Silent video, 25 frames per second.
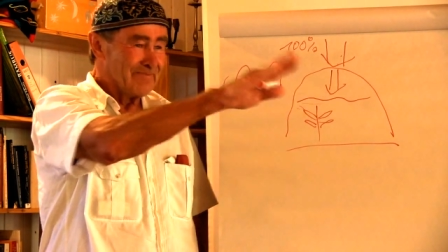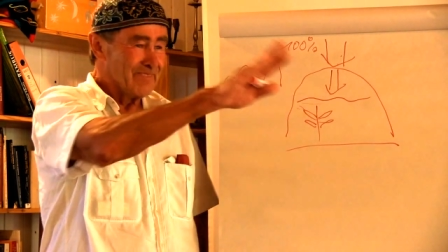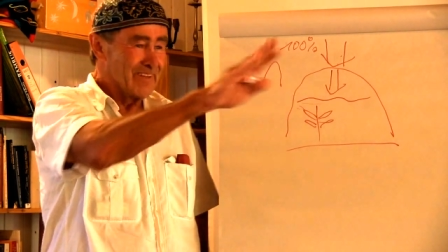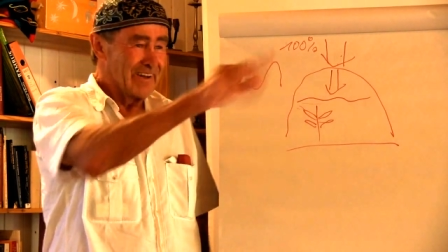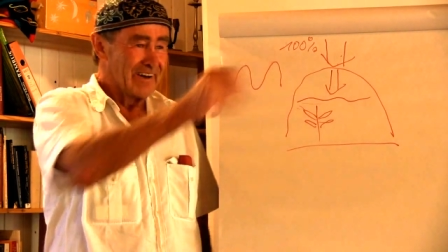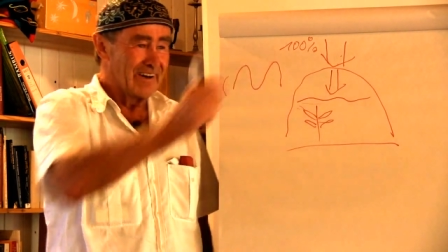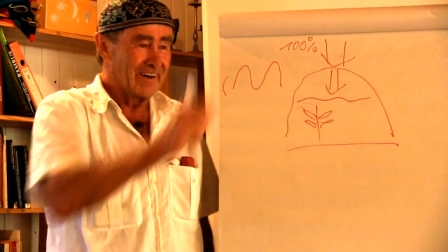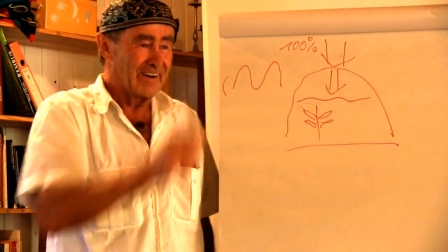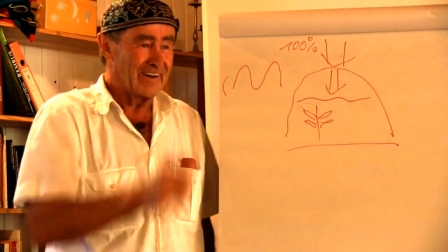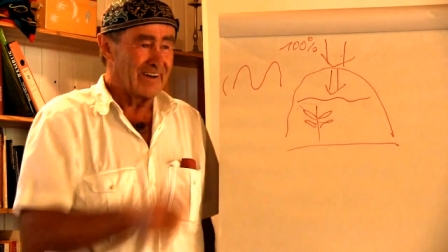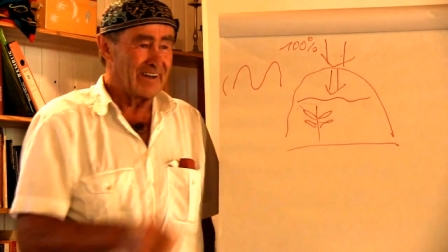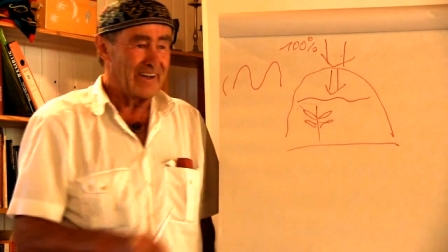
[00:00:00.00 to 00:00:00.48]

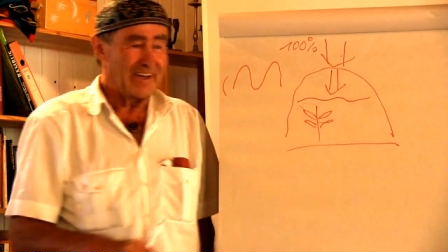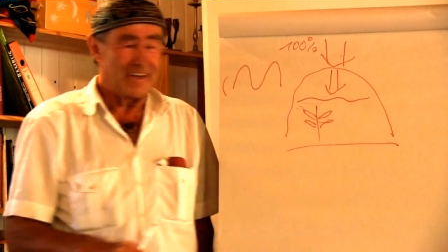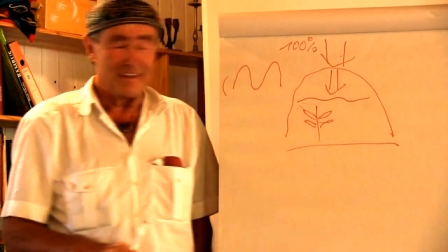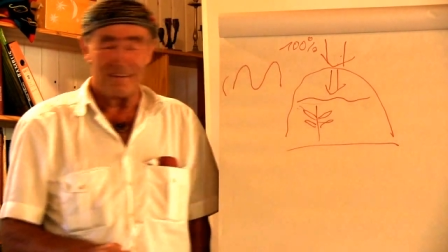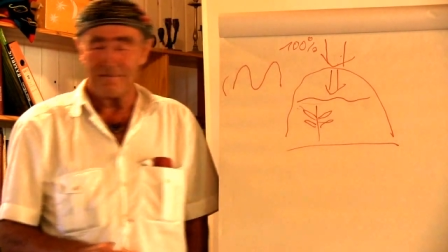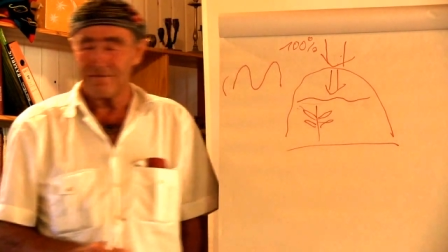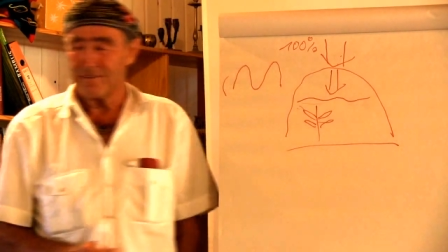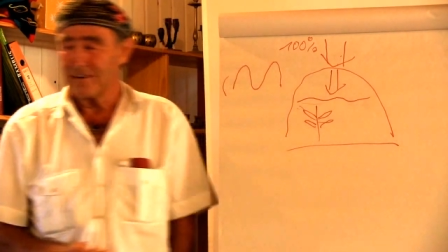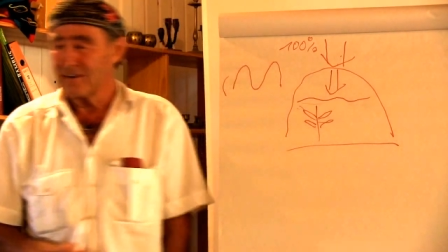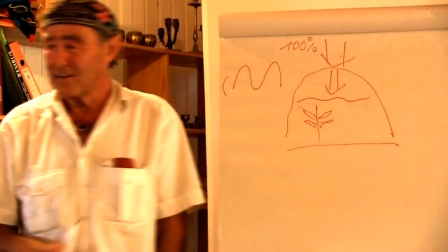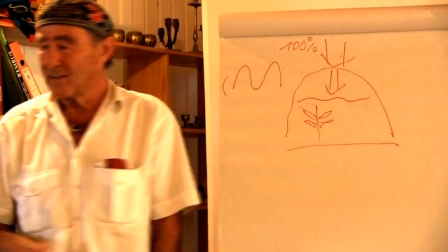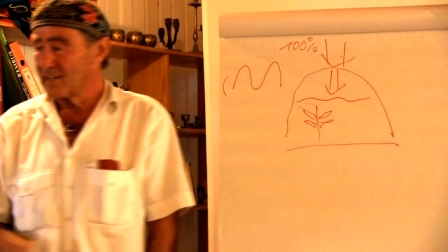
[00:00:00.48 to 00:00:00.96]

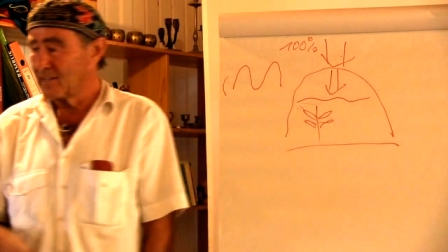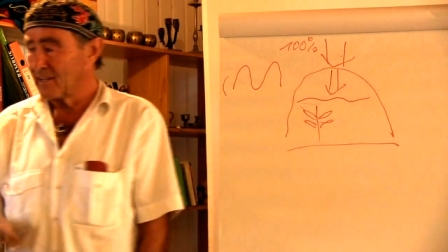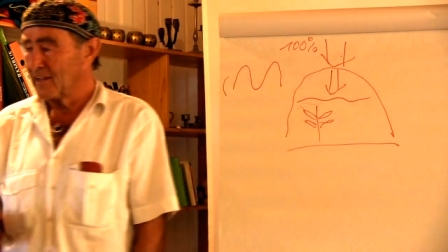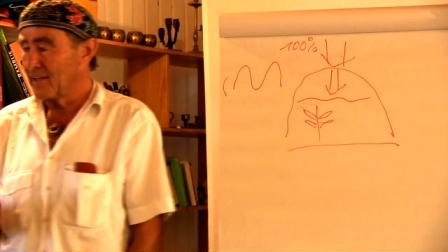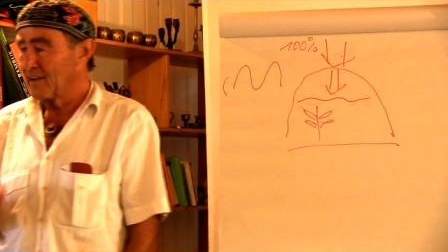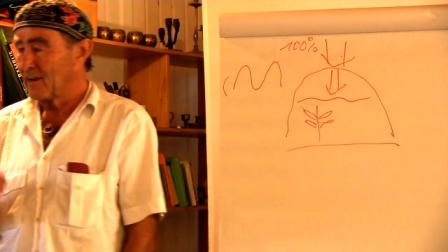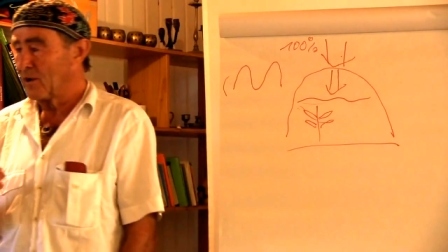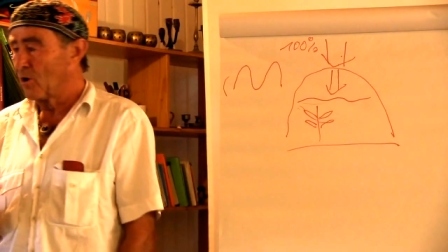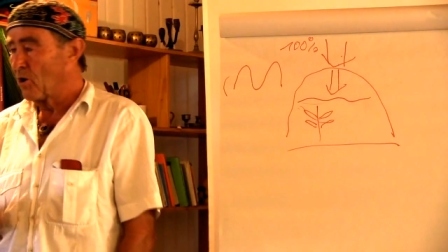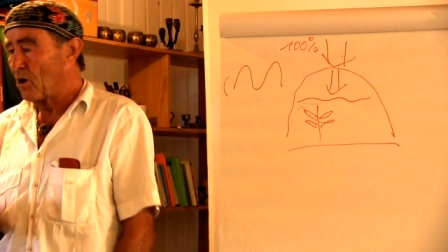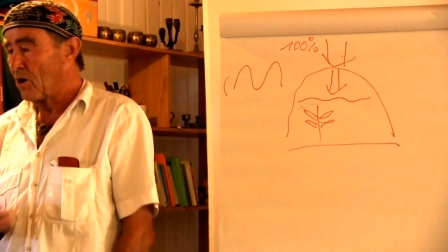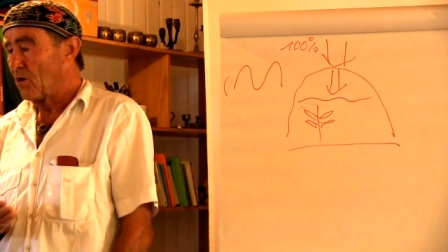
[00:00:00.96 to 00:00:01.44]

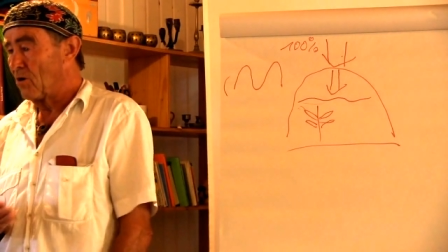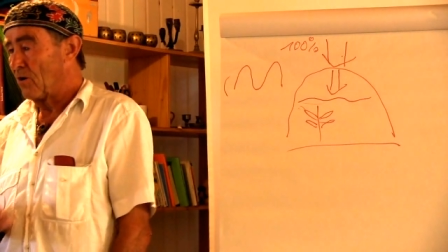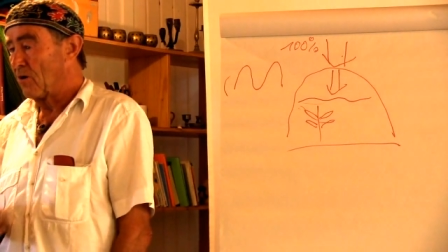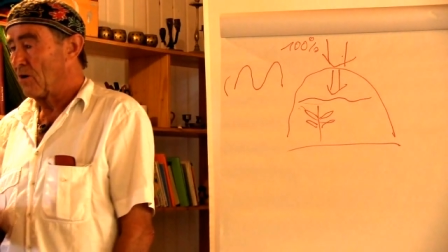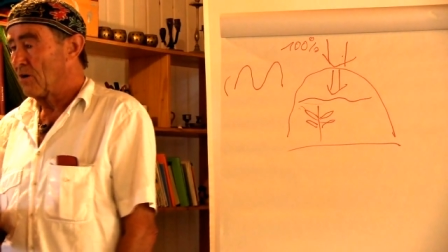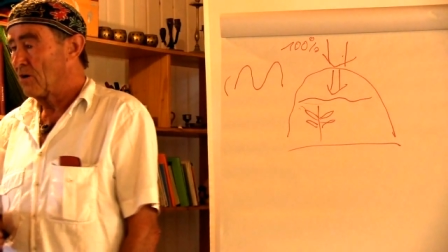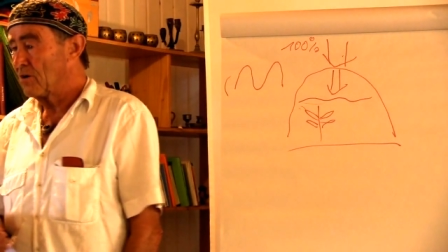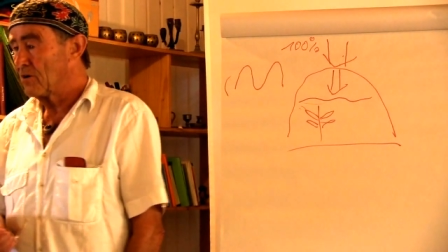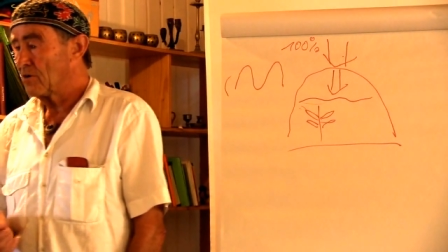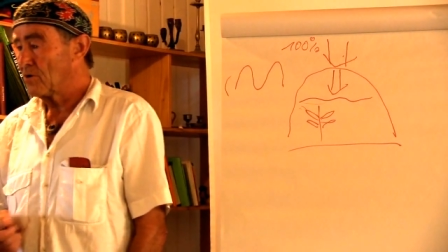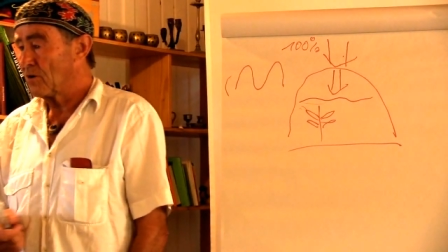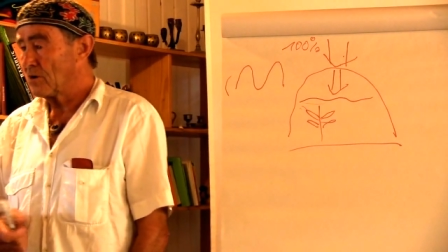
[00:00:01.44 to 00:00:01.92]
infinitely
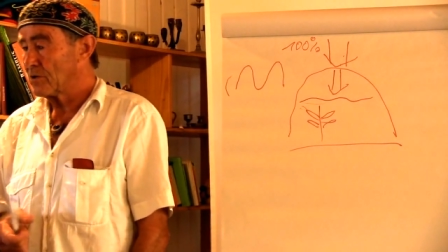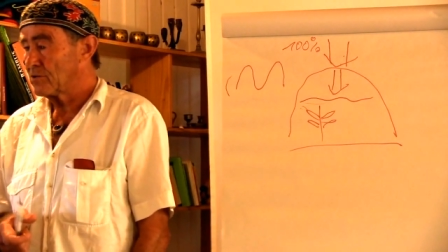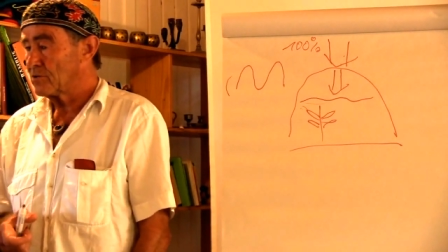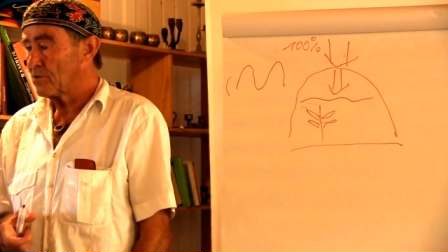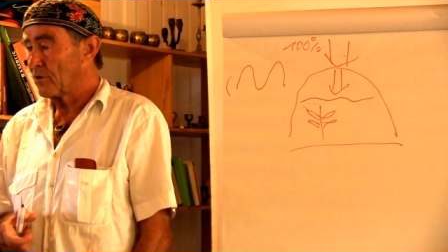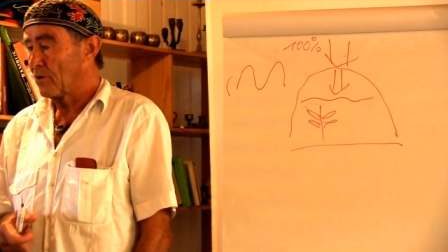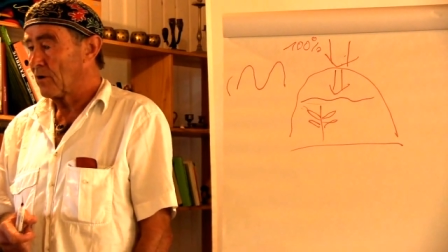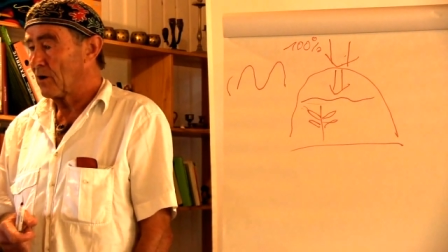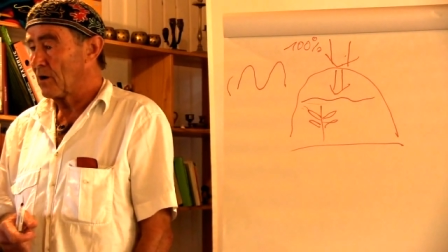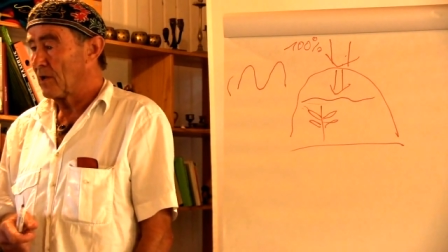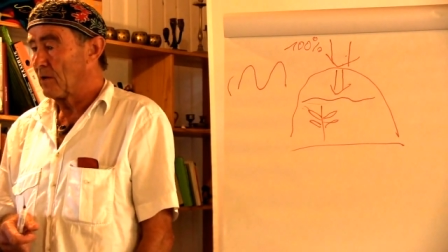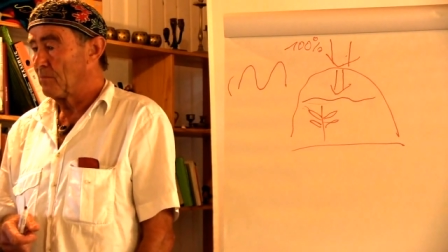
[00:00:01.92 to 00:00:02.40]
low,
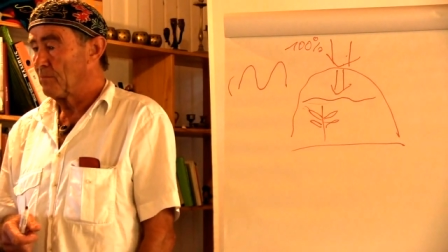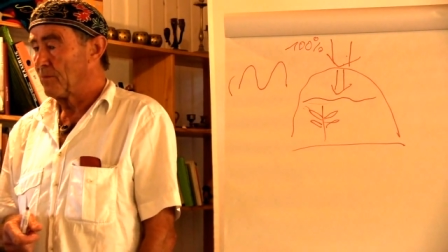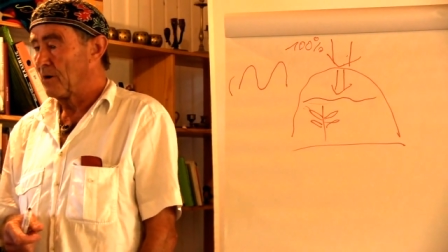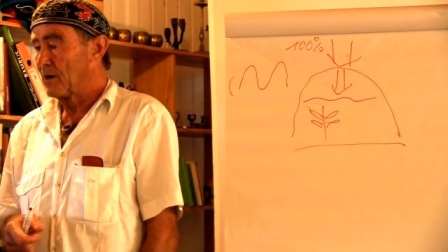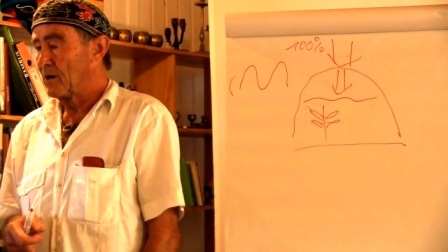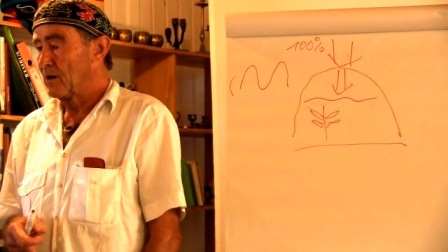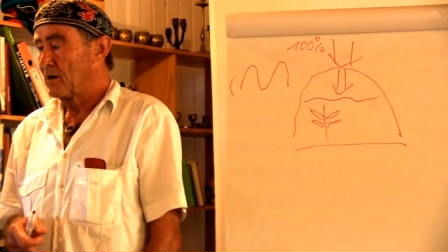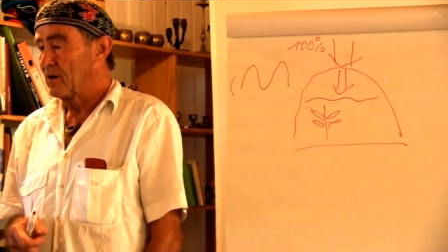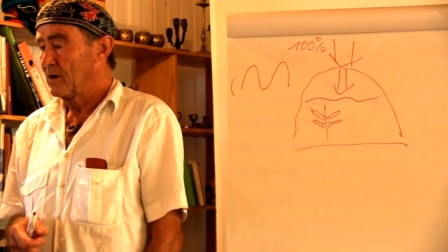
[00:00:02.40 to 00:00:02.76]
controllable.